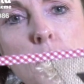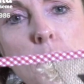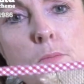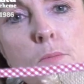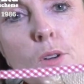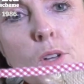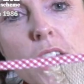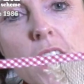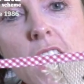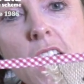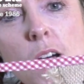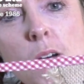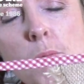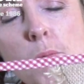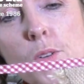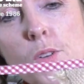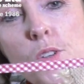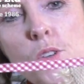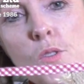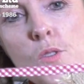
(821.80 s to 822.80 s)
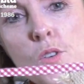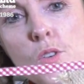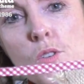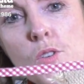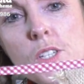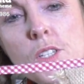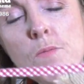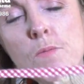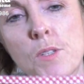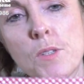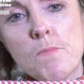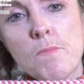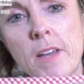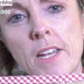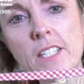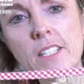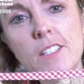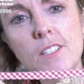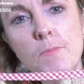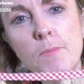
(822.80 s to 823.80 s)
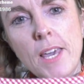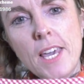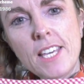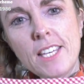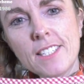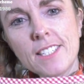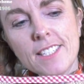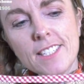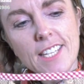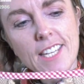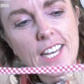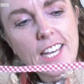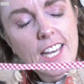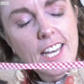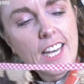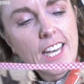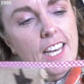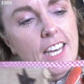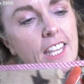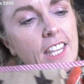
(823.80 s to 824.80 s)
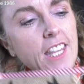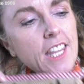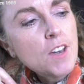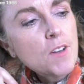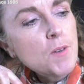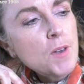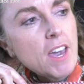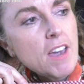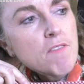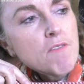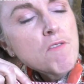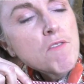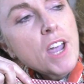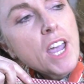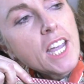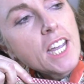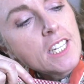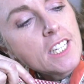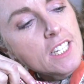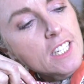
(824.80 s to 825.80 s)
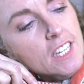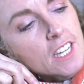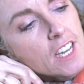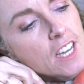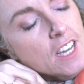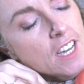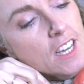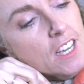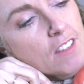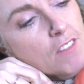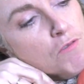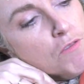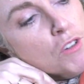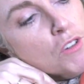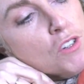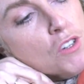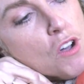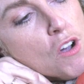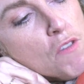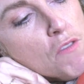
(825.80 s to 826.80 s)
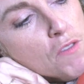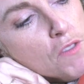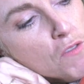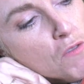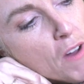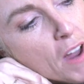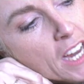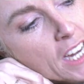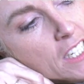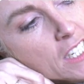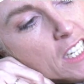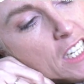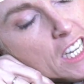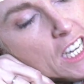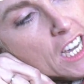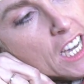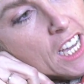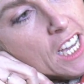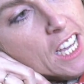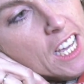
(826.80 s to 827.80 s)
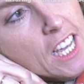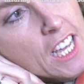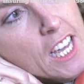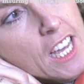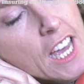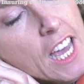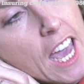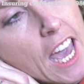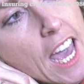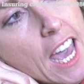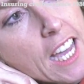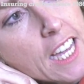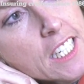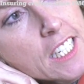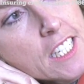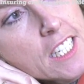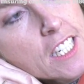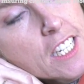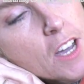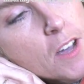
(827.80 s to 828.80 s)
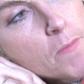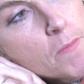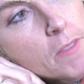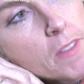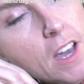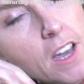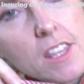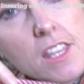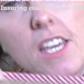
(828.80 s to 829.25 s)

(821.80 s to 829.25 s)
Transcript: be putting up on your Christmas mantelpiece. There we have Rudolph the reindeer, and I